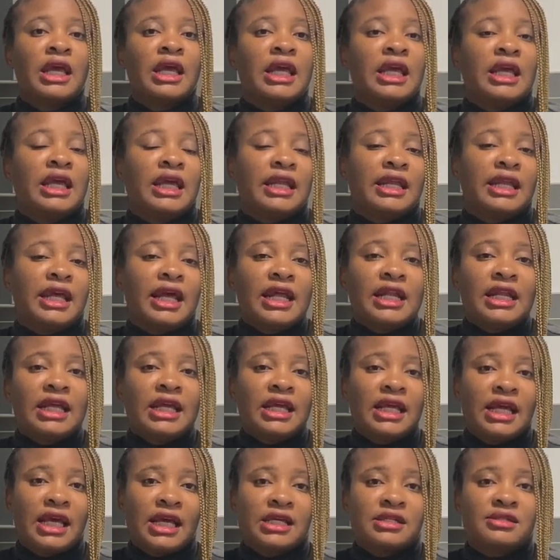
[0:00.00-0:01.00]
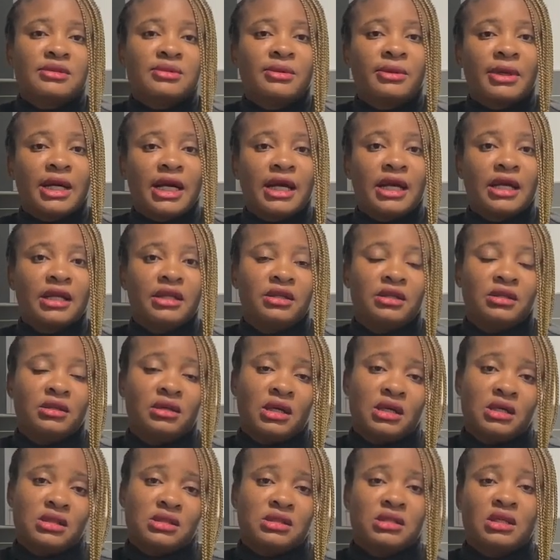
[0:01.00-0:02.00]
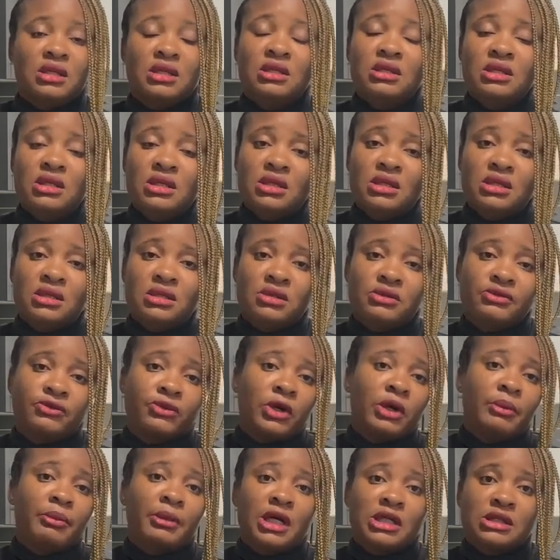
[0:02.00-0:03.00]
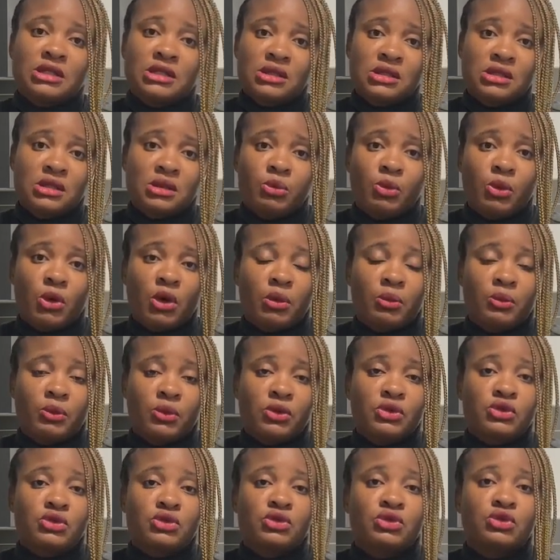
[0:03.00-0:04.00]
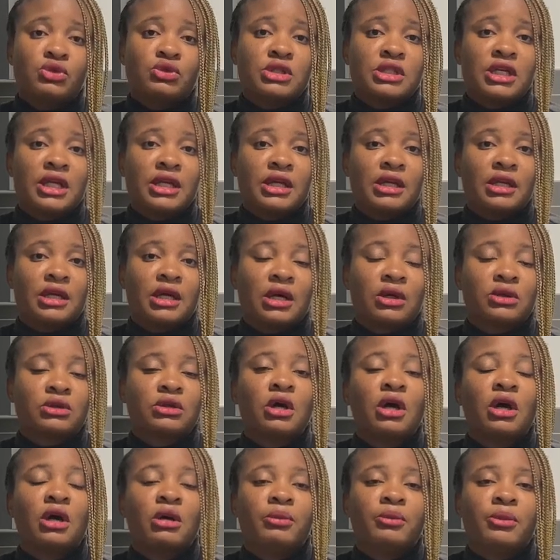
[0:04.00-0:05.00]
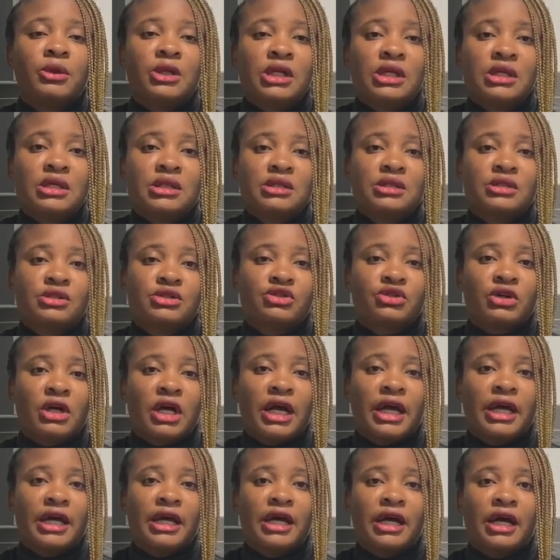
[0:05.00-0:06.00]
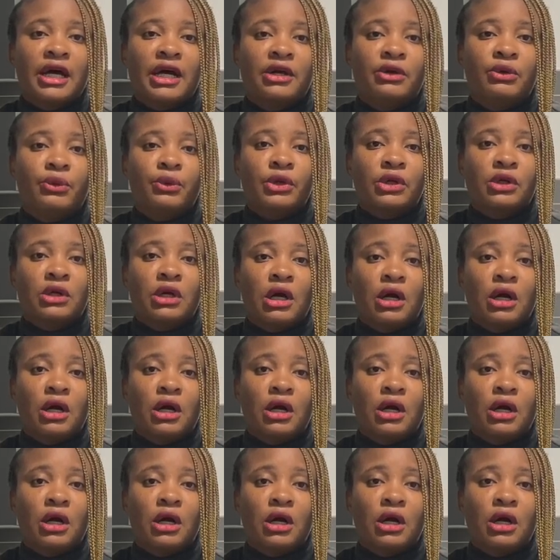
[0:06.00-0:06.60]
In any case where there's a need for emergency purpose, you take it out, please try and